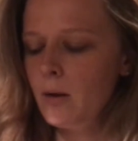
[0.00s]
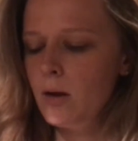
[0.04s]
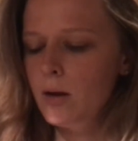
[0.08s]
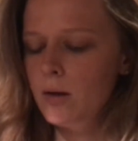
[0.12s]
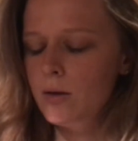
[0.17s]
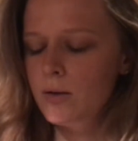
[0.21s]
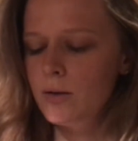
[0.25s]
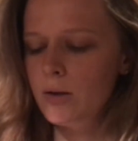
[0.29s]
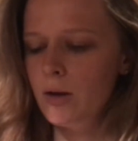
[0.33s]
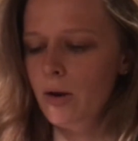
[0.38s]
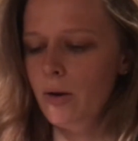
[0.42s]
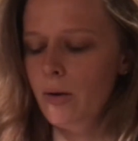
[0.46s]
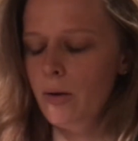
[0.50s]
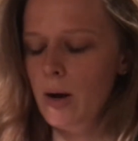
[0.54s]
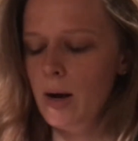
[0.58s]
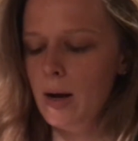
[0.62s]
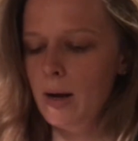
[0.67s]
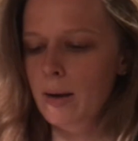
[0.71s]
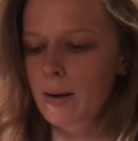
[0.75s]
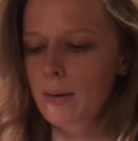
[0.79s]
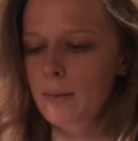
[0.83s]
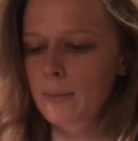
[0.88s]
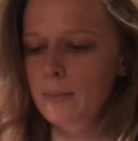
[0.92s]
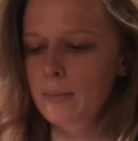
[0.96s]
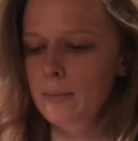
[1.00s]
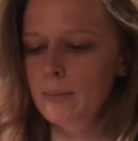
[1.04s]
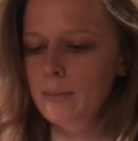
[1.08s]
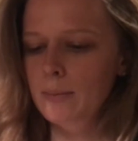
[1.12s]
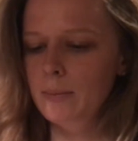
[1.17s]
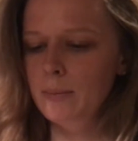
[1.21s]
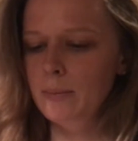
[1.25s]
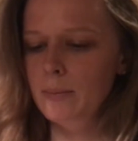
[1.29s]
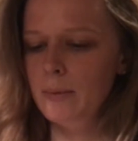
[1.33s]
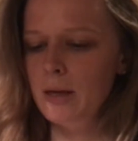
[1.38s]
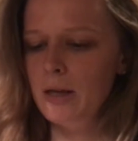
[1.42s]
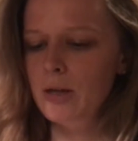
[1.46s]
So
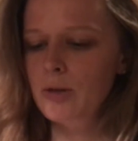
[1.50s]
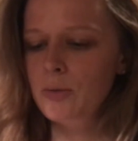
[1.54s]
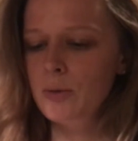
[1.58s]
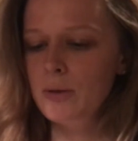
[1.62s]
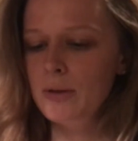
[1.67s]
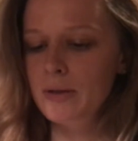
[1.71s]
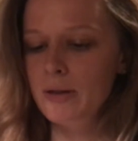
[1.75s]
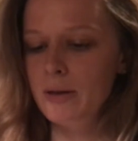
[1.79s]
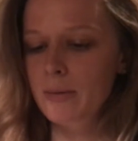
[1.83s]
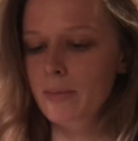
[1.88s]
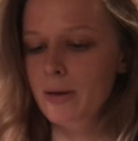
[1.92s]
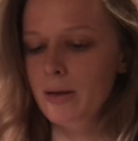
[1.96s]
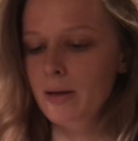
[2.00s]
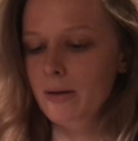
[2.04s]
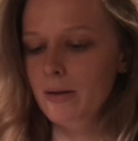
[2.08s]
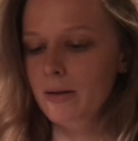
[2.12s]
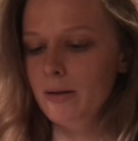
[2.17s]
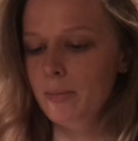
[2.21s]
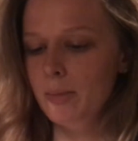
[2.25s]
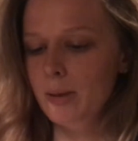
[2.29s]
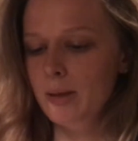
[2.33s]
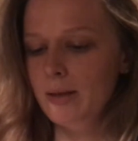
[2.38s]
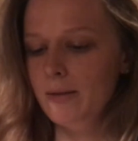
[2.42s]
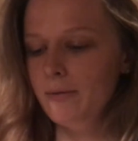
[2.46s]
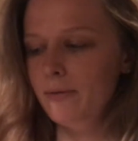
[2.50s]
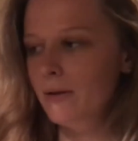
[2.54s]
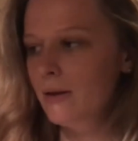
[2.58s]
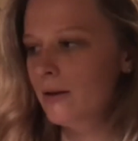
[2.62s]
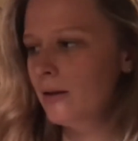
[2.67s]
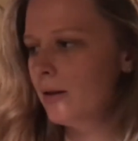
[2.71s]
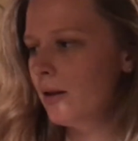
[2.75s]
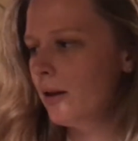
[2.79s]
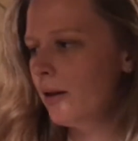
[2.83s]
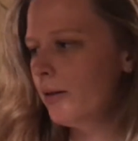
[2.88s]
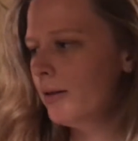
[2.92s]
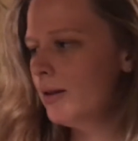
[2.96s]
each one's going to be a little bit
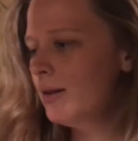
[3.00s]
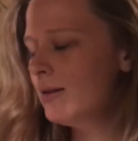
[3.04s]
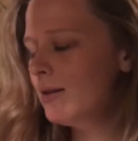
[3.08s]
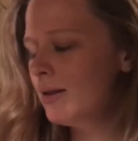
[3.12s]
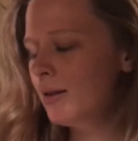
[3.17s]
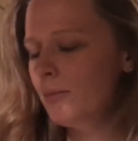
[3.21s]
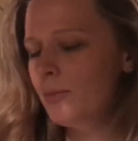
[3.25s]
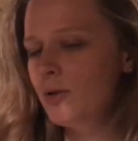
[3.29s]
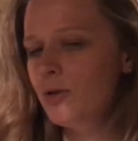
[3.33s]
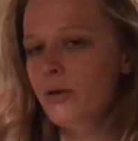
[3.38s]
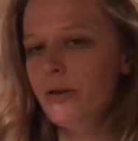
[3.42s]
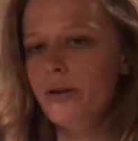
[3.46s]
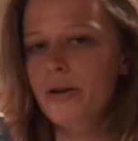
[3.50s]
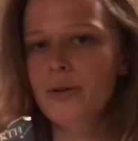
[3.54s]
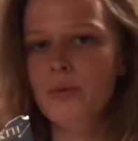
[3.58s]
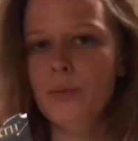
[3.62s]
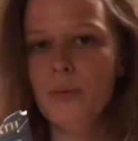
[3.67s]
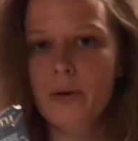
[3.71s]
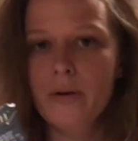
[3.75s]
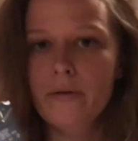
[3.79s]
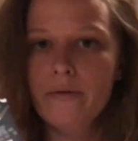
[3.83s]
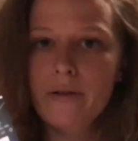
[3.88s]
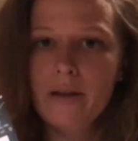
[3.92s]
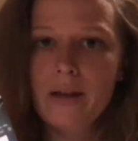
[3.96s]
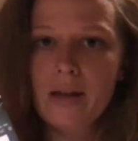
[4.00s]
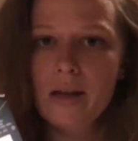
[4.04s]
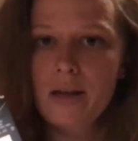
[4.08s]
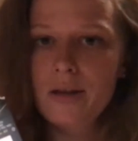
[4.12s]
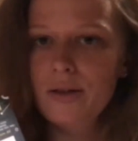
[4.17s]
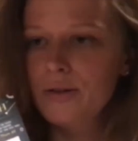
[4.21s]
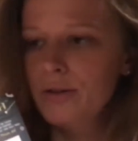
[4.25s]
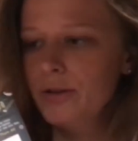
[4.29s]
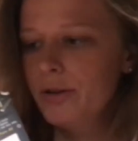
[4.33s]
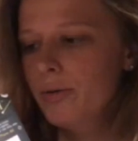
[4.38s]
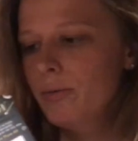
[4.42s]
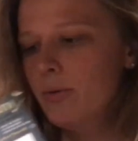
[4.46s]
different. This, I'm sure, is one of the
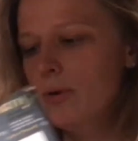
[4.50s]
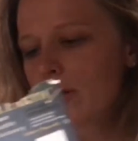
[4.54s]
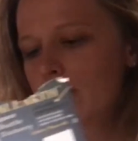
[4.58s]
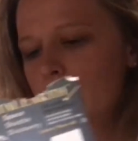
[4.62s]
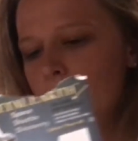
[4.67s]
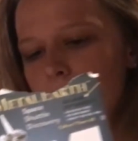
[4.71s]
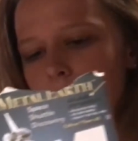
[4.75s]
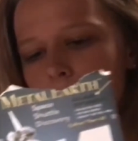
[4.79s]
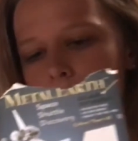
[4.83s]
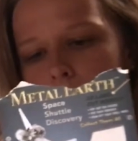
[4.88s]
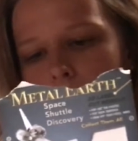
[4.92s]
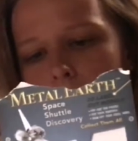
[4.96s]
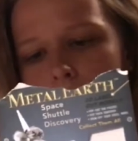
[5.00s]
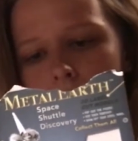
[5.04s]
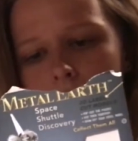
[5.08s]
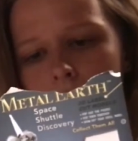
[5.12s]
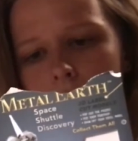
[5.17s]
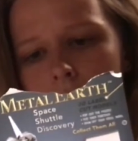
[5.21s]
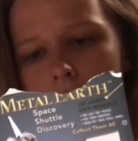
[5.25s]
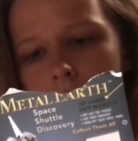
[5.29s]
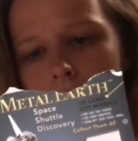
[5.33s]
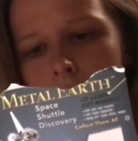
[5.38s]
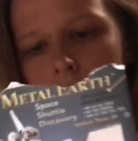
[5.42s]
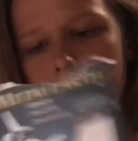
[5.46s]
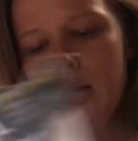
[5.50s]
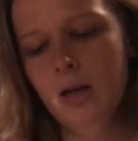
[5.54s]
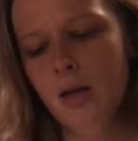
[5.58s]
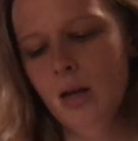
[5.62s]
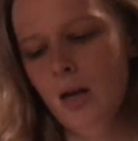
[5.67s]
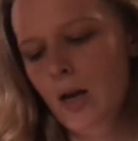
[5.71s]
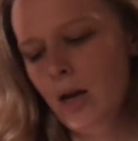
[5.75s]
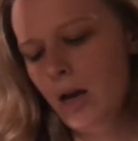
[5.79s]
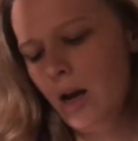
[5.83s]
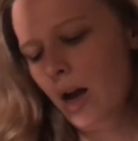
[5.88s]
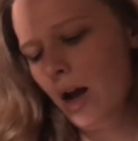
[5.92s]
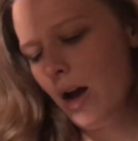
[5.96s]
easier ones to build.
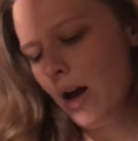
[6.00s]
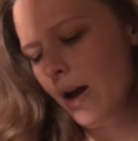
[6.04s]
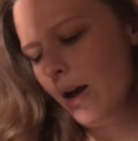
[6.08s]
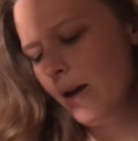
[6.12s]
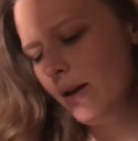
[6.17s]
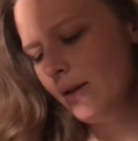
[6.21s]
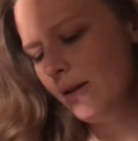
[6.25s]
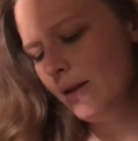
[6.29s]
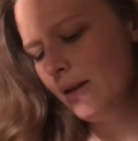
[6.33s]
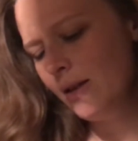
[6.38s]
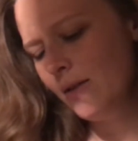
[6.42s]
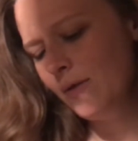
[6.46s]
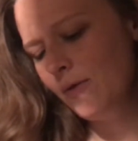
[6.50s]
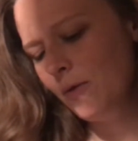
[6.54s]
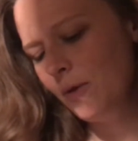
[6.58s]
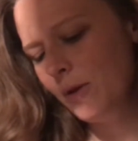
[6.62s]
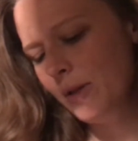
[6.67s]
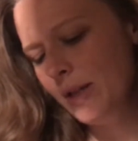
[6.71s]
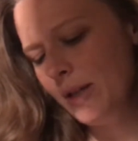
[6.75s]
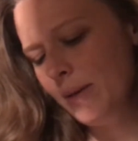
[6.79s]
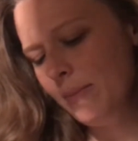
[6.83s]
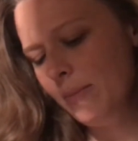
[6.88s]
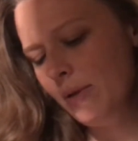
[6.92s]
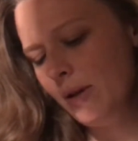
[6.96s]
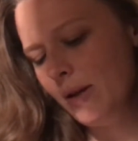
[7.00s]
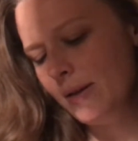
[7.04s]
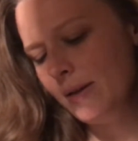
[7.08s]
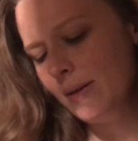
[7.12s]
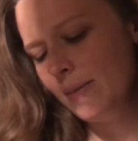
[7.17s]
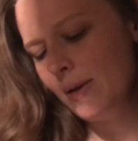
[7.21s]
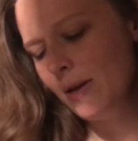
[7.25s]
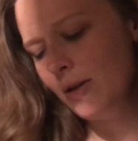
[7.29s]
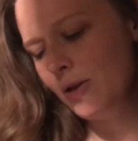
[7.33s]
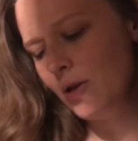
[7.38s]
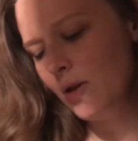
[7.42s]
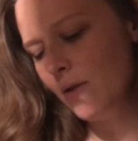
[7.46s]
It says 14 plus. I'm
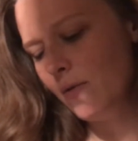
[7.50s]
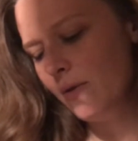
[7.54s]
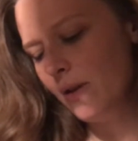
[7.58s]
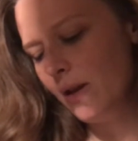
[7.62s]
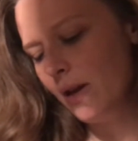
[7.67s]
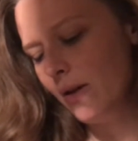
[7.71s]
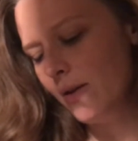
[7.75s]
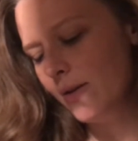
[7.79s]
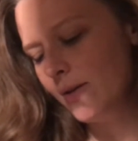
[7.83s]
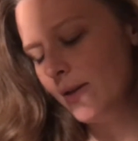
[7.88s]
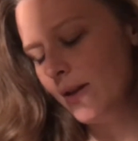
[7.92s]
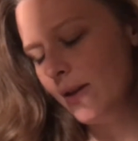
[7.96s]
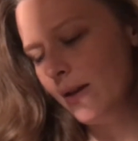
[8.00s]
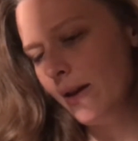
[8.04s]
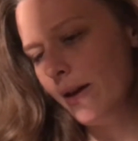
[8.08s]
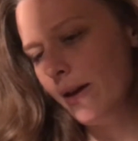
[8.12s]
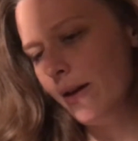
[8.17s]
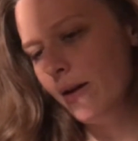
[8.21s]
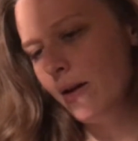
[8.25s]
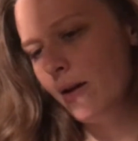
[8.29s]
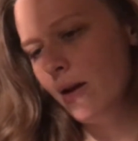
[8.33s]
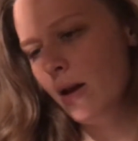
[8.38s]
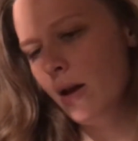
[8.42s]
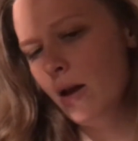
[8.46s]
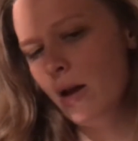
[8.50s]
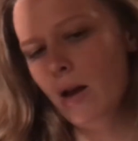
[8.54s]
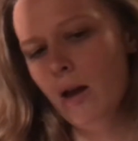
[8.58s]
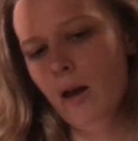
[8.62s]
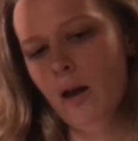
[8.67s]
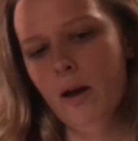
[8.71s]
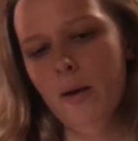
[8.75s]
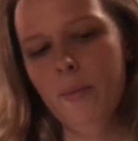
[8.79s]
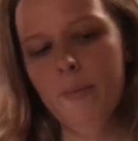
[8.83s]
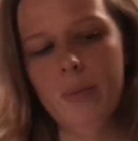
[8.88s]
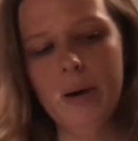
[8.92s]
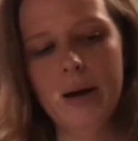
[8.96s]
not sure if they all say that.
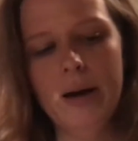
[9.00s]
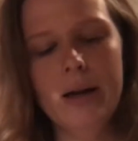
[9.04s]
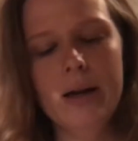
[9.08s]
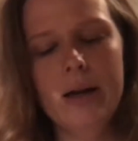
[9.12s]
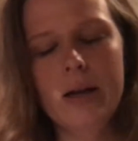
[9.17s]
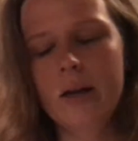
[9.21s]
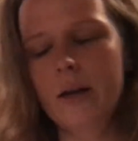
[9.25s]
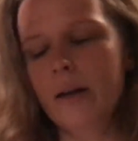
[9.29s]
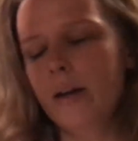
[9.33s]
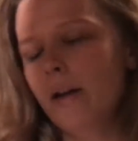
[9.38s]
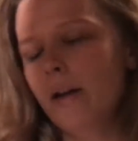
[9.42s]
But